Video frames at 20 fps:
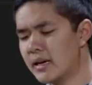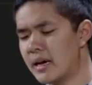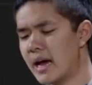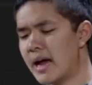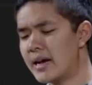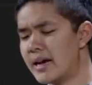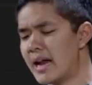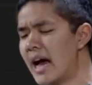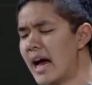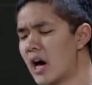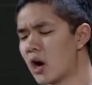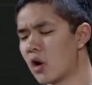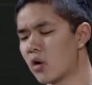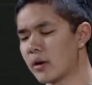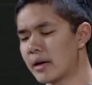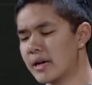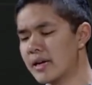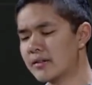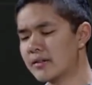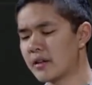And now,
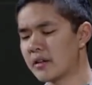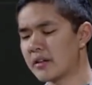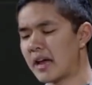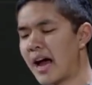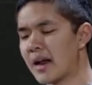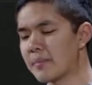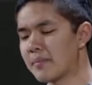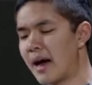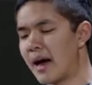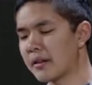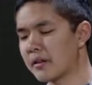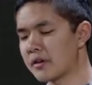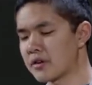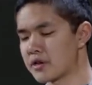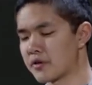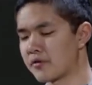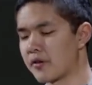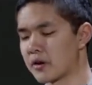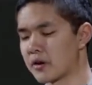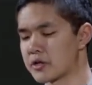in this add
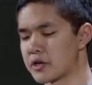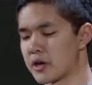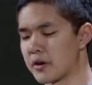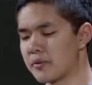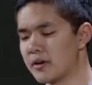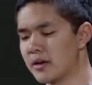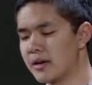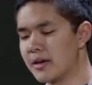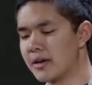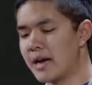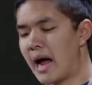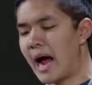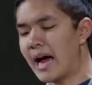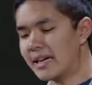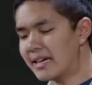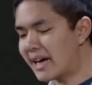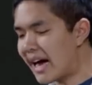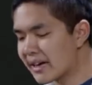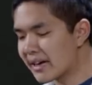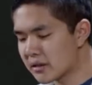passenger function, I
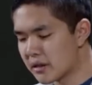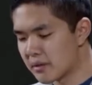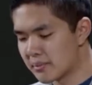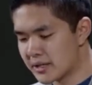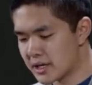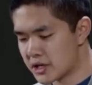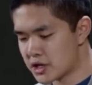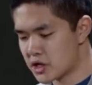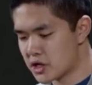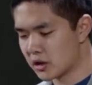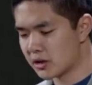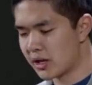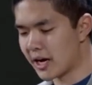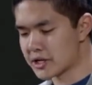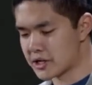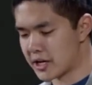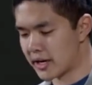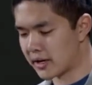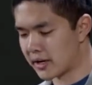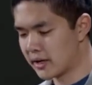can add some additional
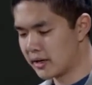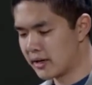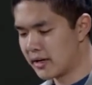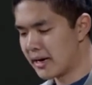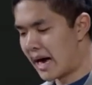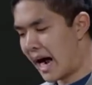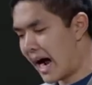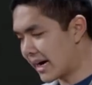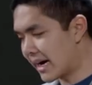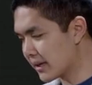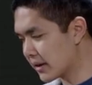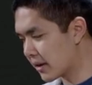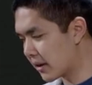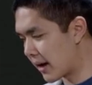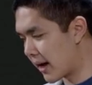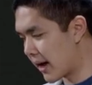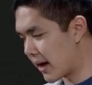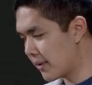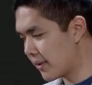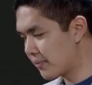logic. I can
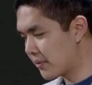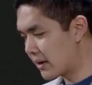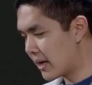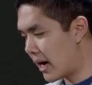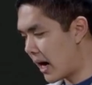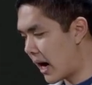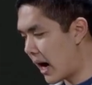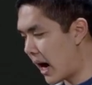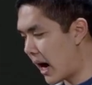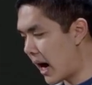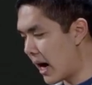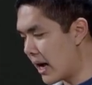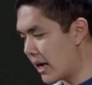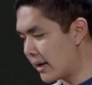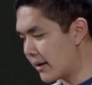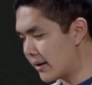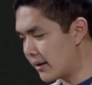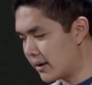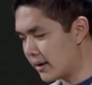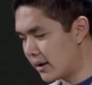say,
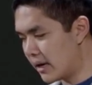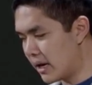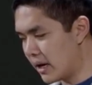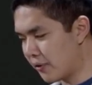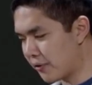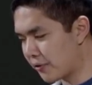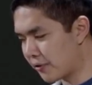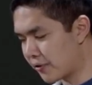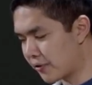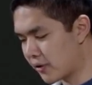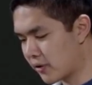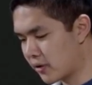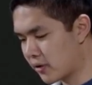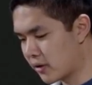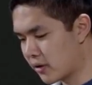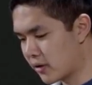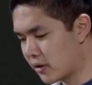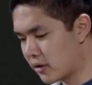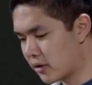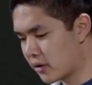if
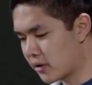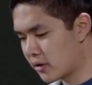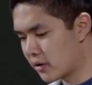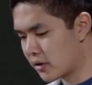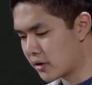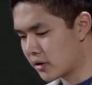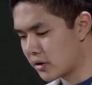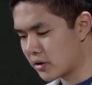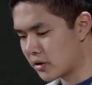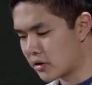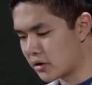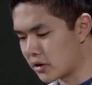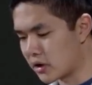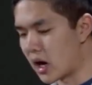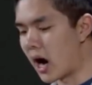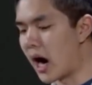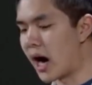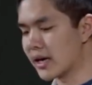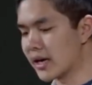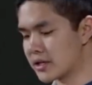
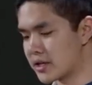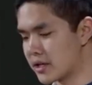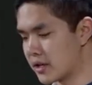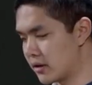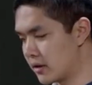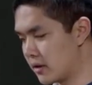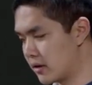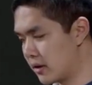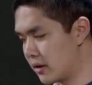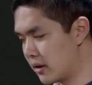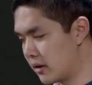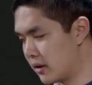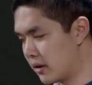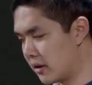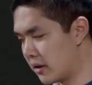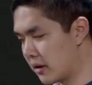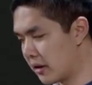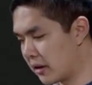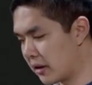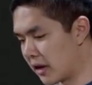not
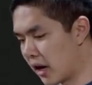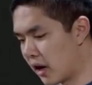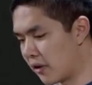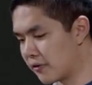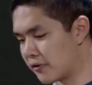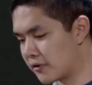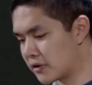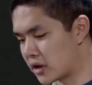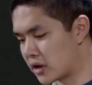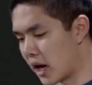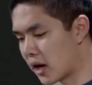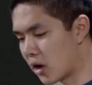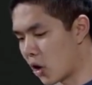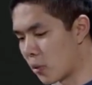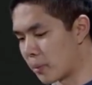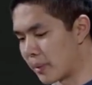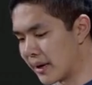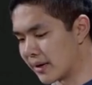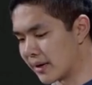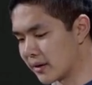
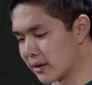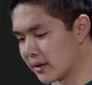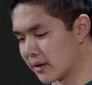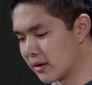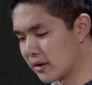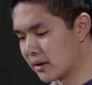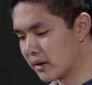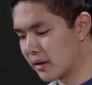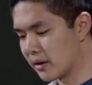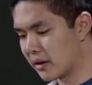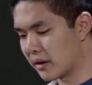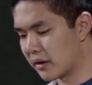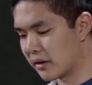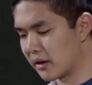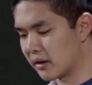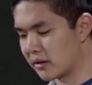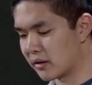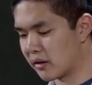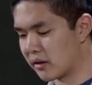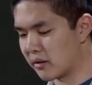self.open
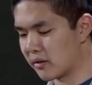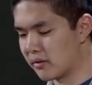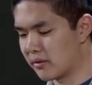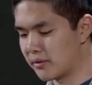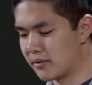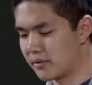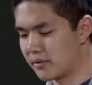seats.